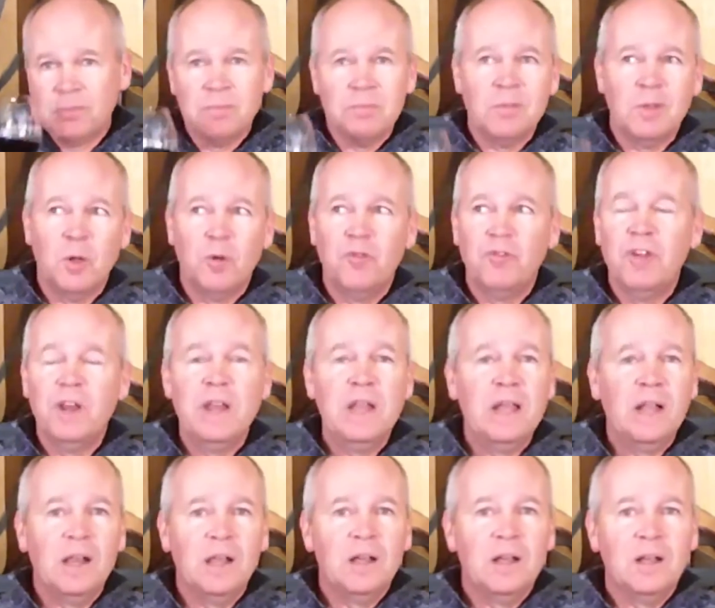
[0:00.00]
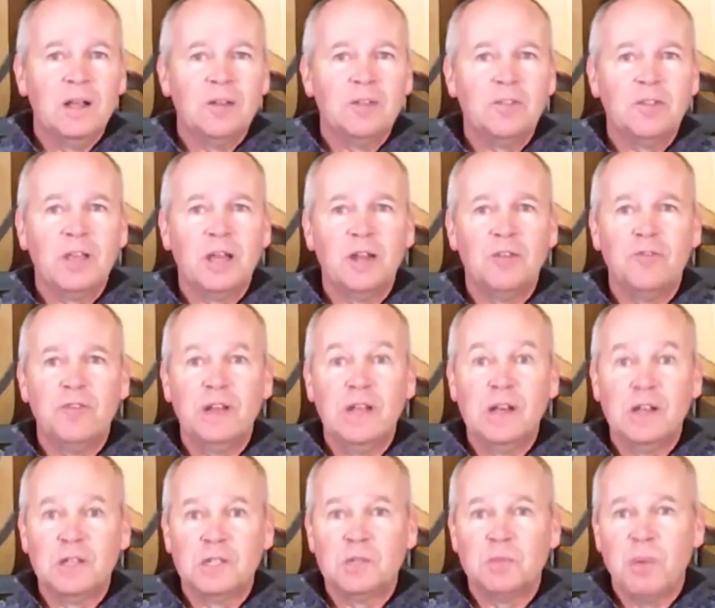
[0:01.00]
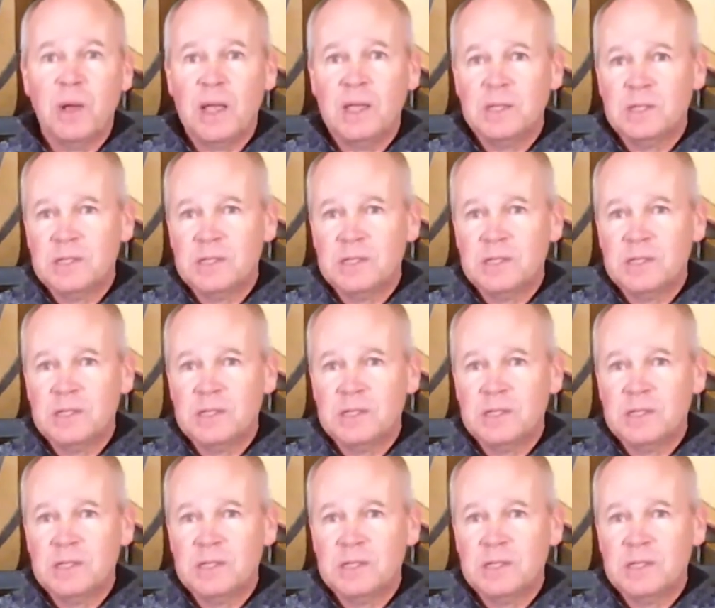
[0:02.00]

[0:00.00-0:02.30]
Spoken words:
vanilla, kind of vanilla spice.